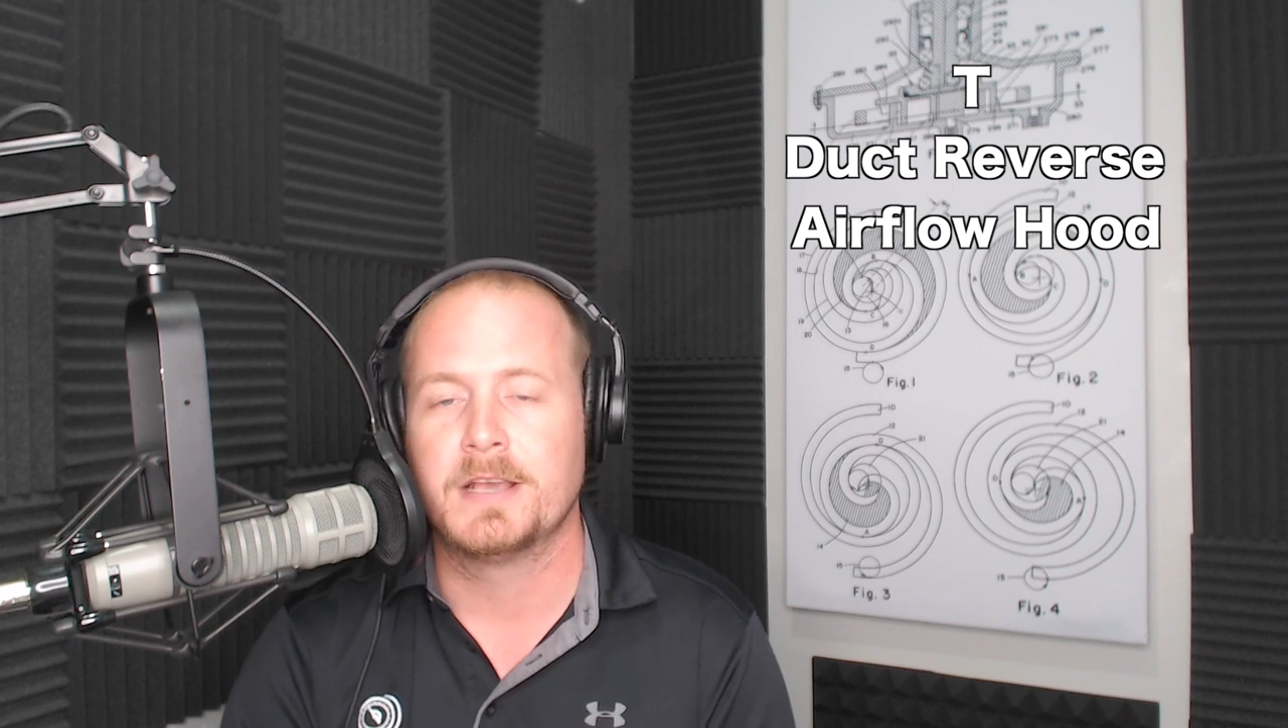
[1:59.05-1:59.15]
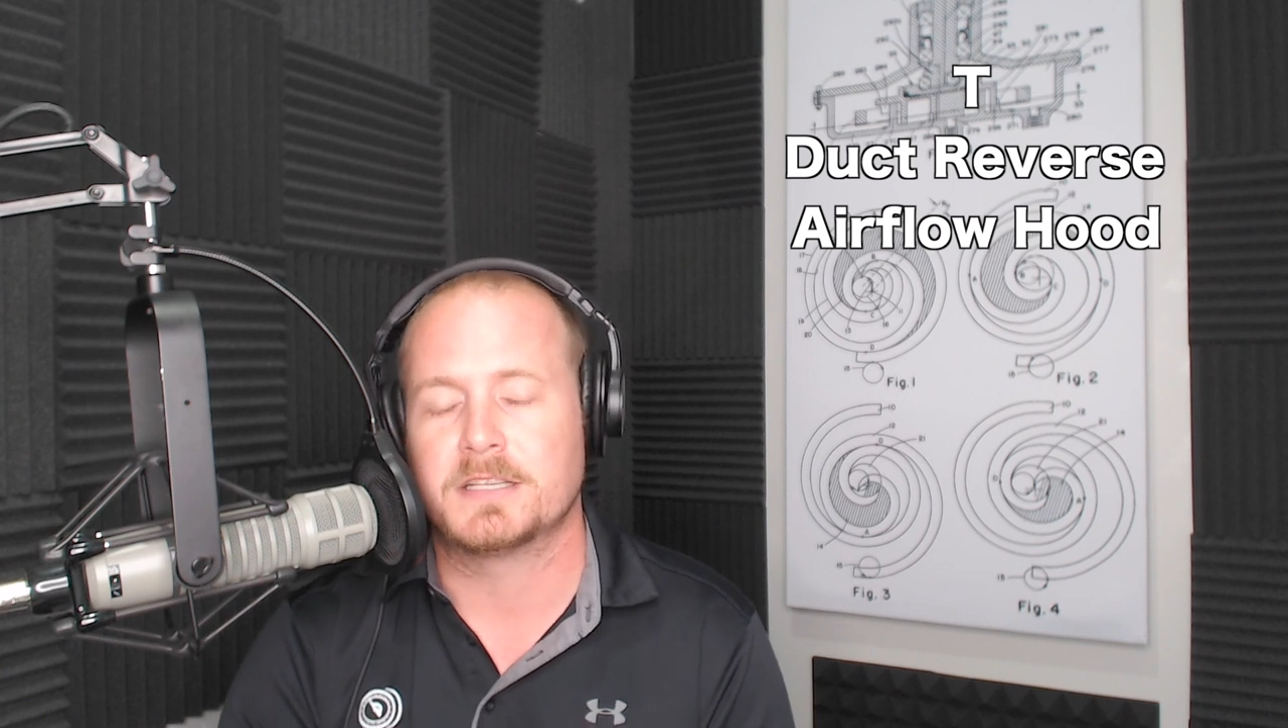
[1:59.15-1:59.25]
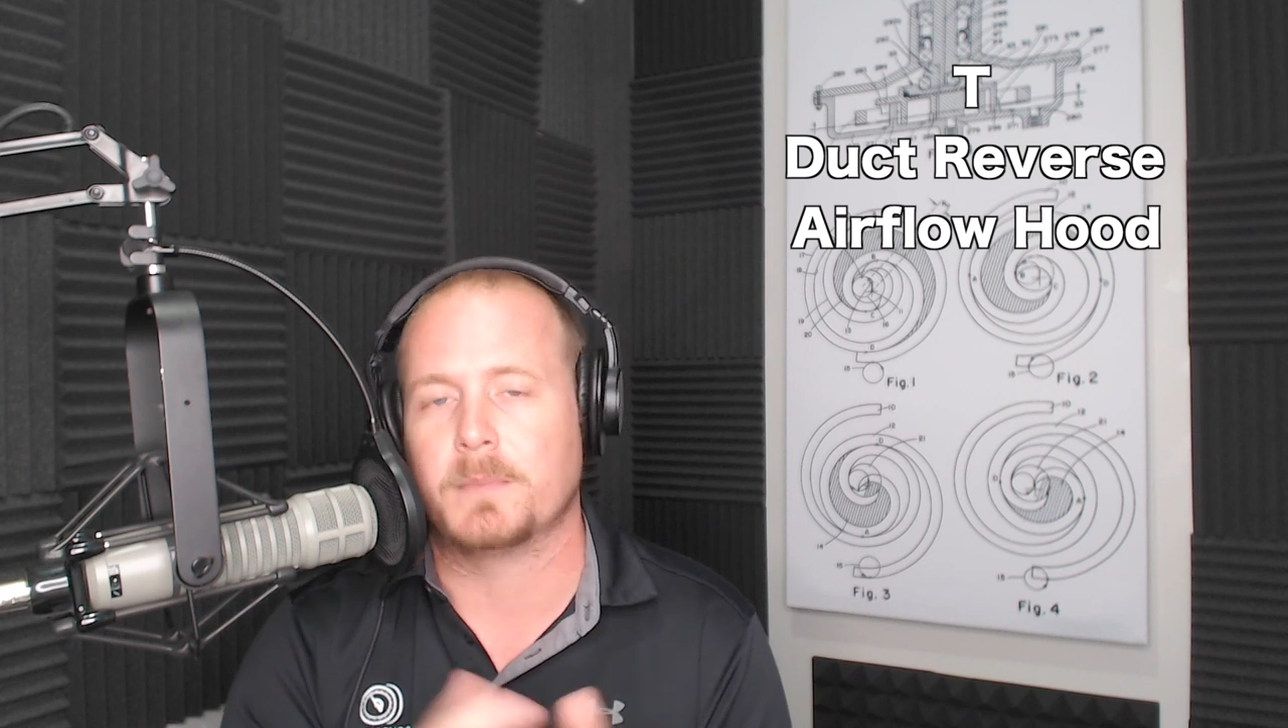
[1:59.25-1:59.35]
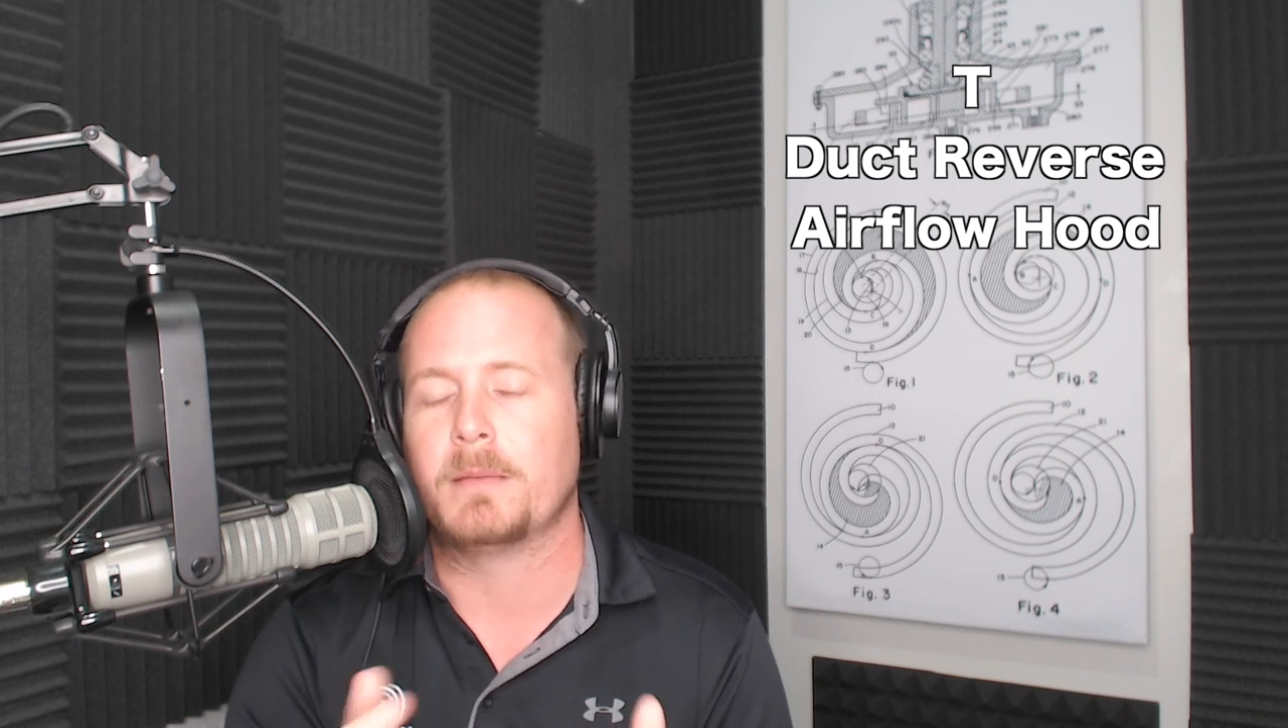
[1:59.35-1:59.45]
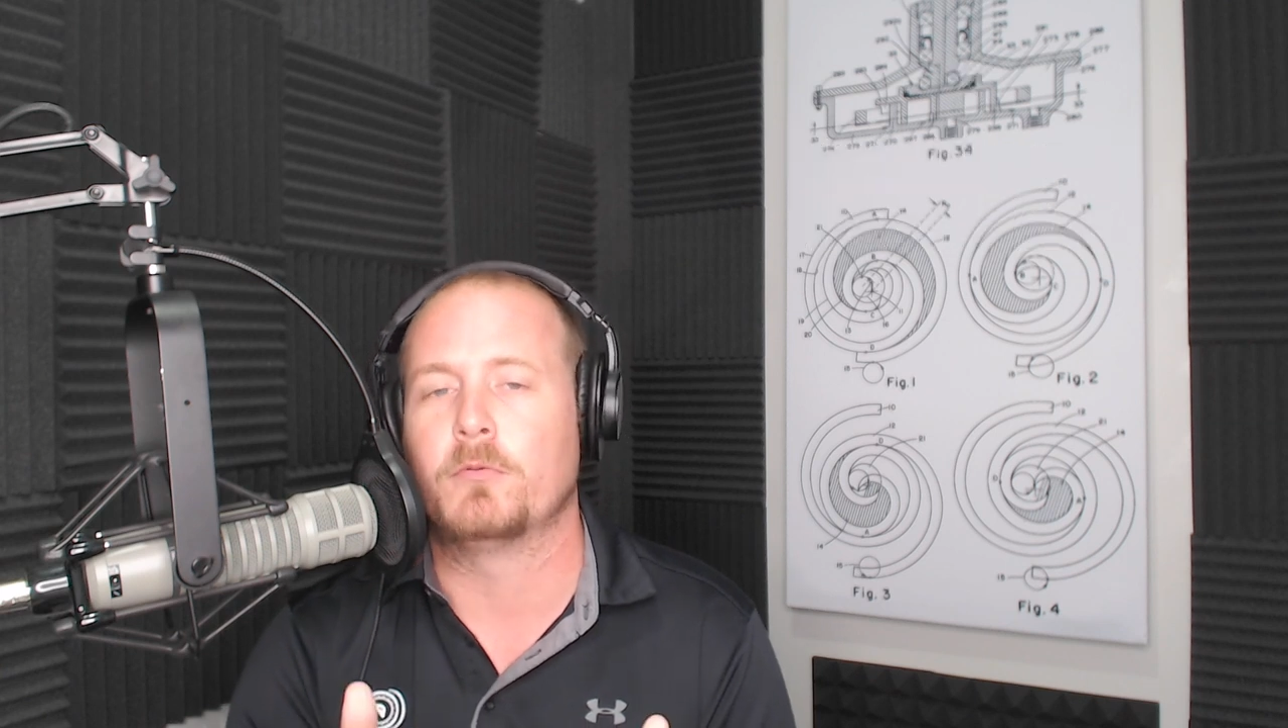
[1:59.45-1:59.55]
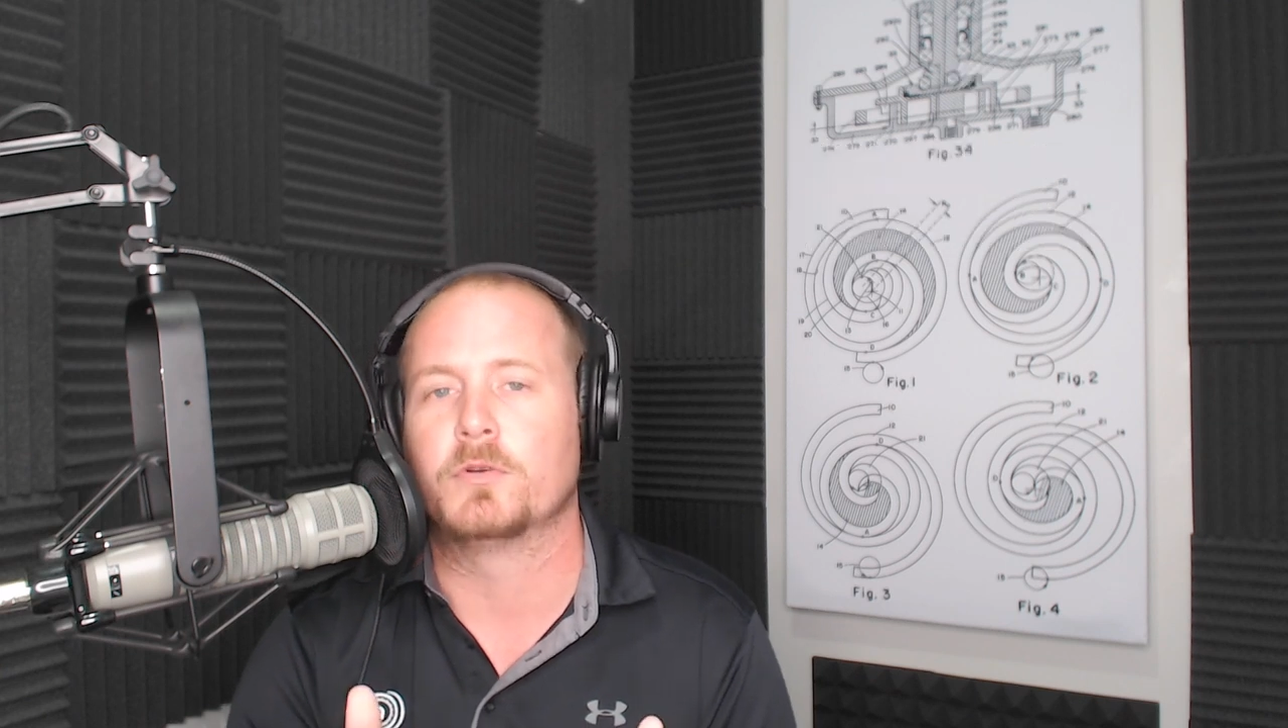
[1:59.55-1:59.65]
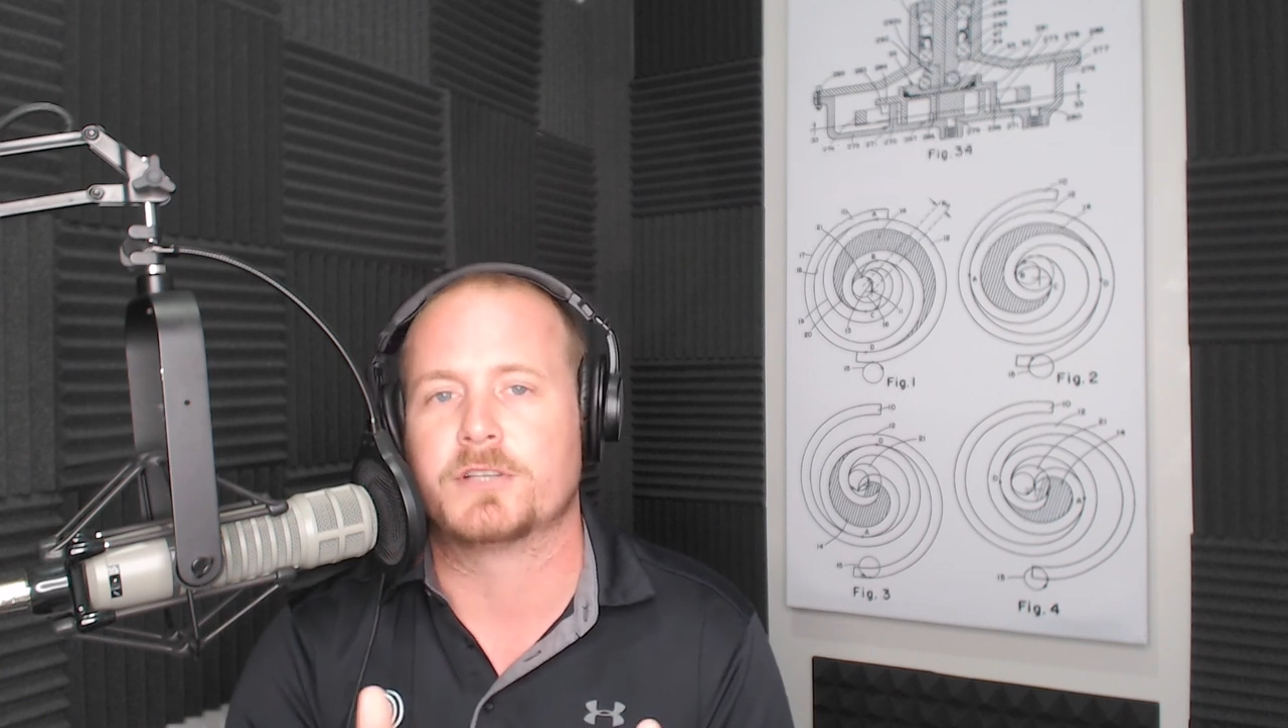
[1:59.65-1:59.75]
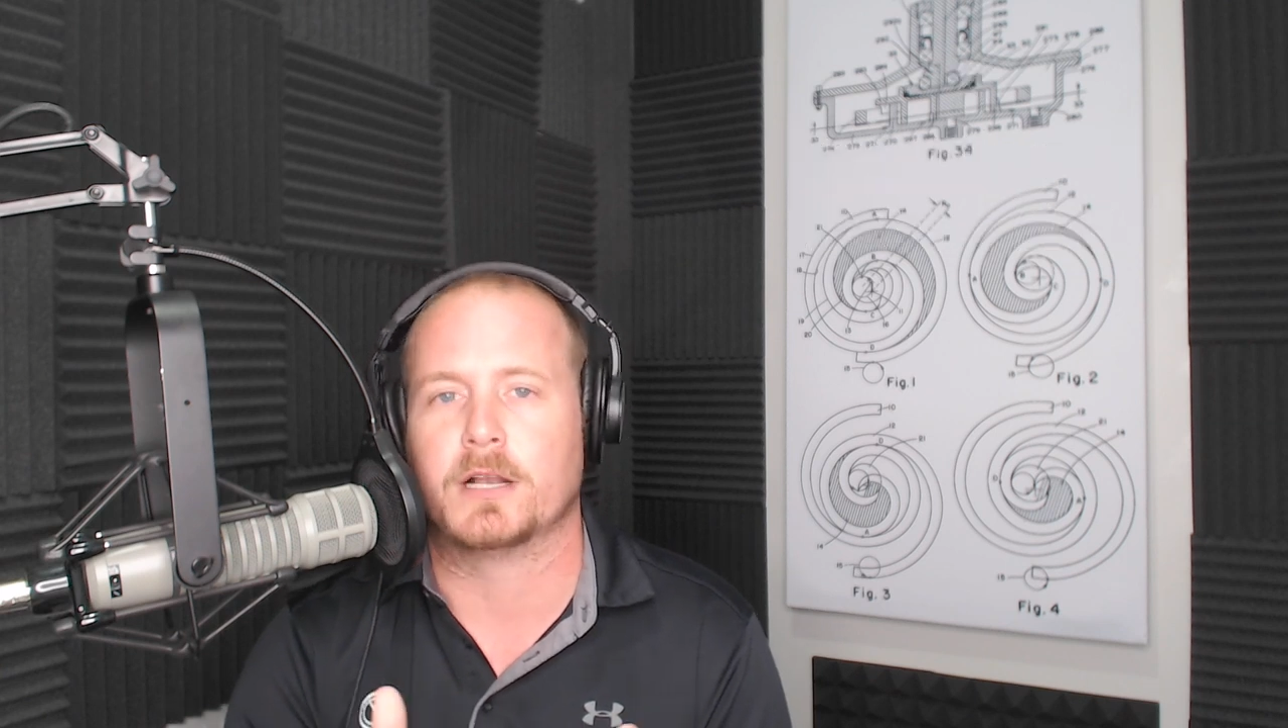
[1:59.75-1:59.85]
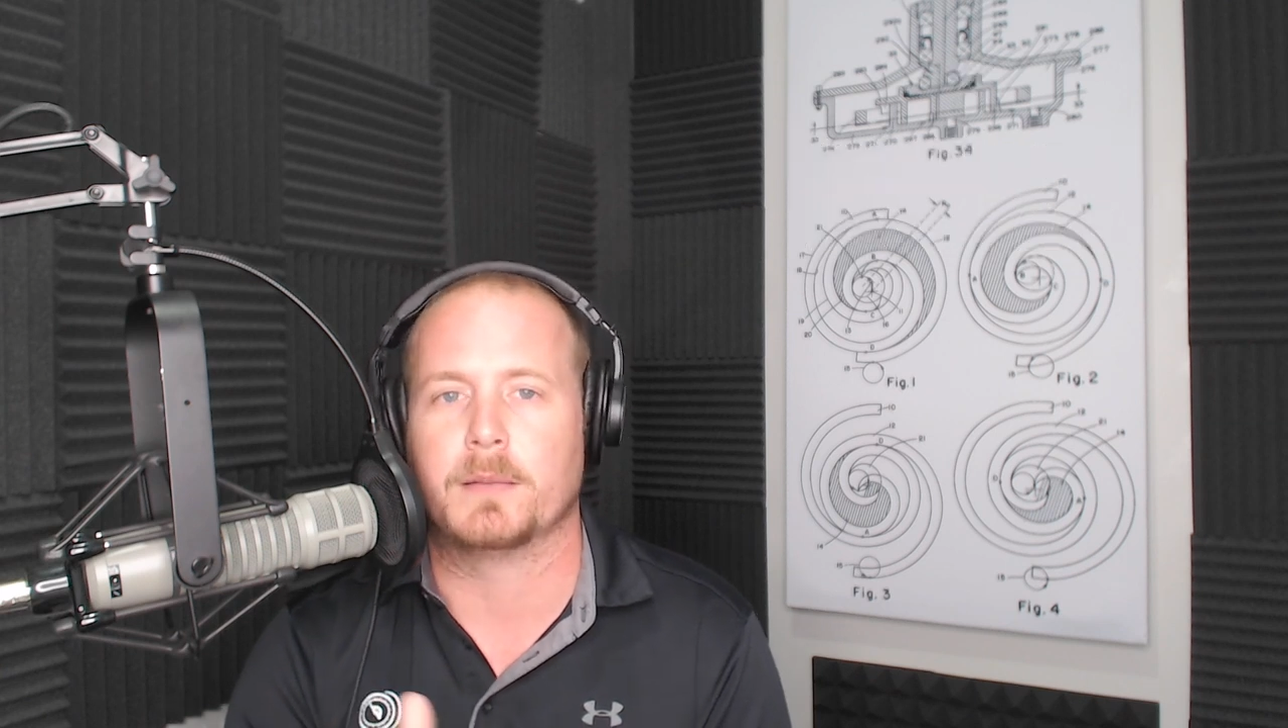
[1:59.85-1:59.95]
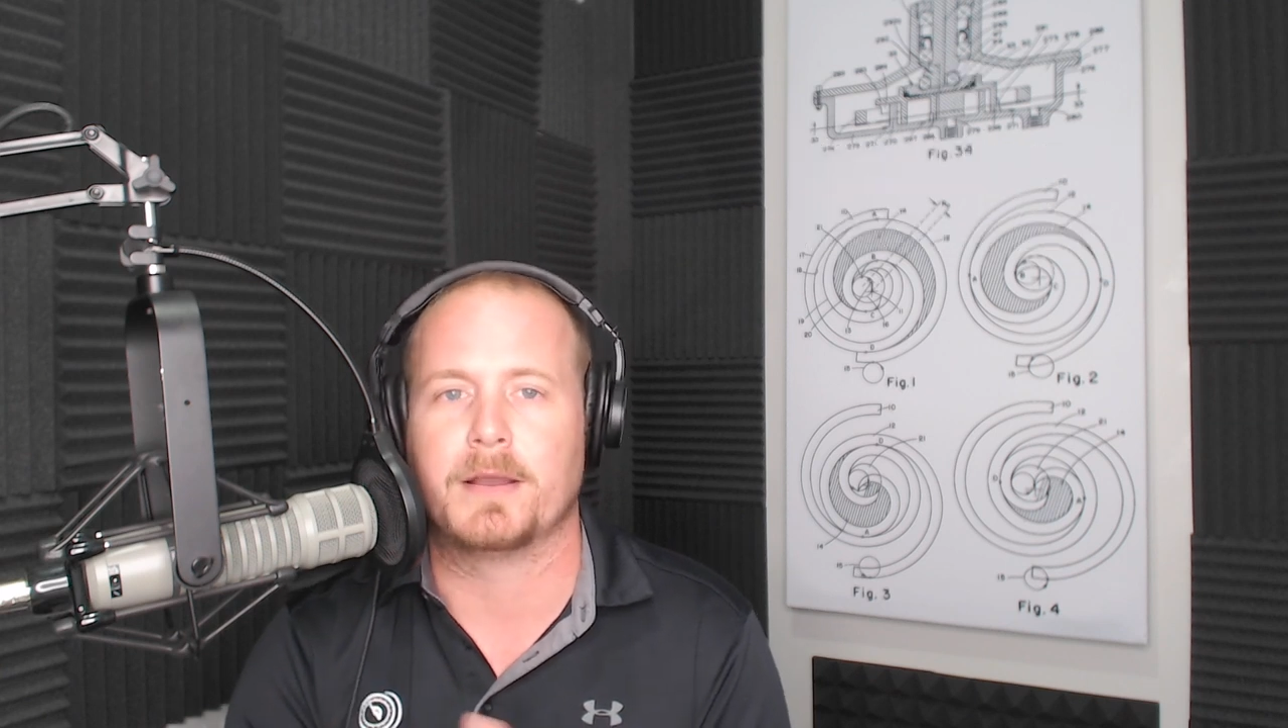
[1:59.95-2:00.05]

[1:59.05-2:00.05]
Some people will talk